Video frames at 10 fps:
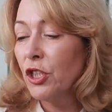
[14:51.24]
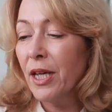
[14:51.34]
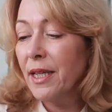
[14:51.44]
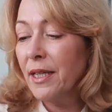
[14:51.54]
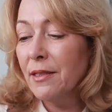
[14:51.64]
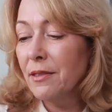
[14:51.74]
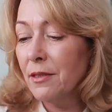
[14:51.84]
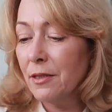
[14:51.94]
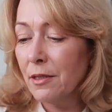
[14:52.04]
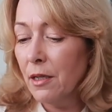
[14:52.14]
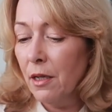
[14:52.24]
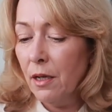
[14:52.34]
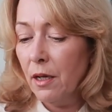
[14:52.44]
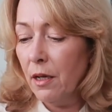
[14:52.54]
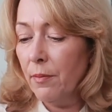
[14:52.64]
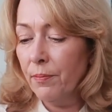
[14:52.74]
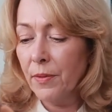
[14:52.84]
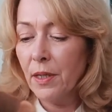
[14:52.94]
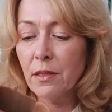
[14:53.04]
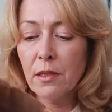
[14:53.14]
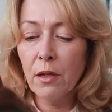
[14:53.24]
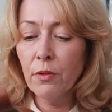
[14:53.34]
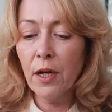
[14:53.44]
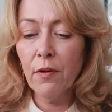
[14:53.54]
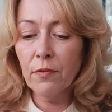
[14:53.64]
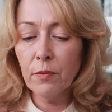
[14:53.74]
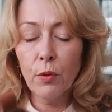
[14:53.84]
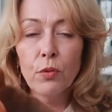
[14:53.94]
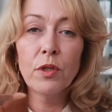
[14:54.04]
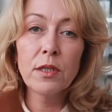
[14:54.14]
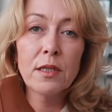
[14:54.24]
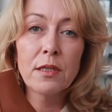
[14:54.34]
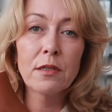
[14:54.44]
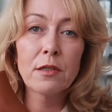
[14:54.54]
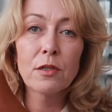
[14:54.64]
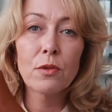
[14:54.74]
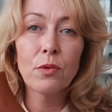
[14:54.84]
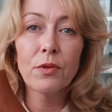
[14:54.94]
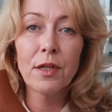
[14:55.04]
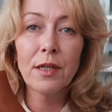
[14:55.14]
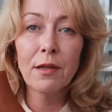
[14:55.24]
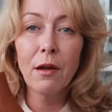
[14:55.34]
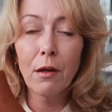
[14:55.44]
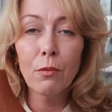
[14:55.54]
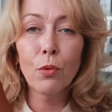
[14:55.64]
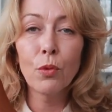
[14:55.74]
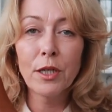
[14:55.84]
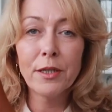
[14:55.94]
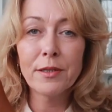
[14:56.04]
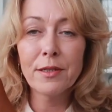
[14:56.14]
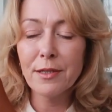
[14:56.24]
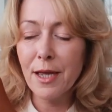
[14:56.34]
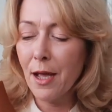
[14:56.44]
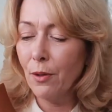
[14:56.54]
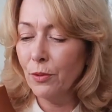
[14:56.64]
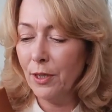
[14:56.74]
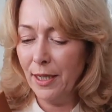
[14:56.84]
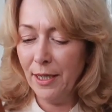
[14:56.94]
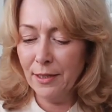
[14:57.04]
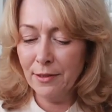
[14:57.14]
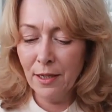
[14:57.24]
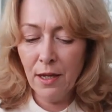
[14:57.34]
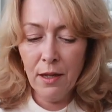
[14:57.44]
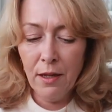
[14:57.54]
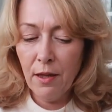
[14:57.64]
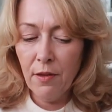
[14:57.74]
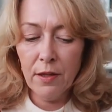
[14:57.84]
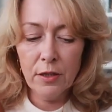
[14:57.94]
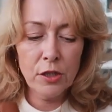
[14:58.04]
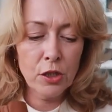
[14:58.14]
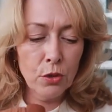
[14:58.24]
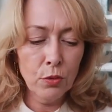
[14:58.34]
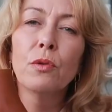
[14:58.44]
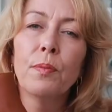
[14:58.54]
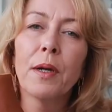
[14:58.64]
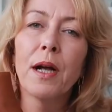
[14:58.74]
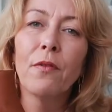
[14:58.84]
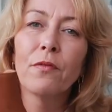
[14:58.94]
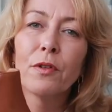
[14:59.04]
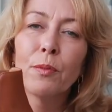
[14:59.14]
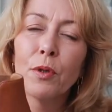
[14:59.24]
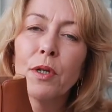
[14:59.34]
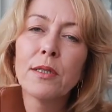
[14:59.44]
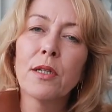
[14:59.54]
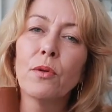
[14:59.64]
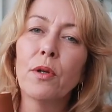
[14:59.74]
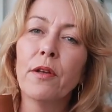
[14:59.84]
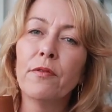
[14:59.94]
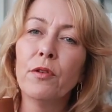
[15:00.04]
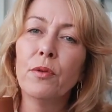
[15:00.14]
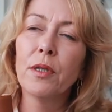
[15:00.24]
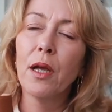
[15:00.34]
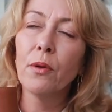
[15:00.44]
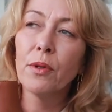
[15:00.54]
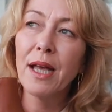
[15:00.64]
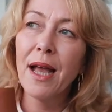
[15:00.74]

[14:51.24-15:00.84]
jeggings, They're so comfortable. This is the sort of thing that I walk into town in. Super comfortable. And I don't know if you know,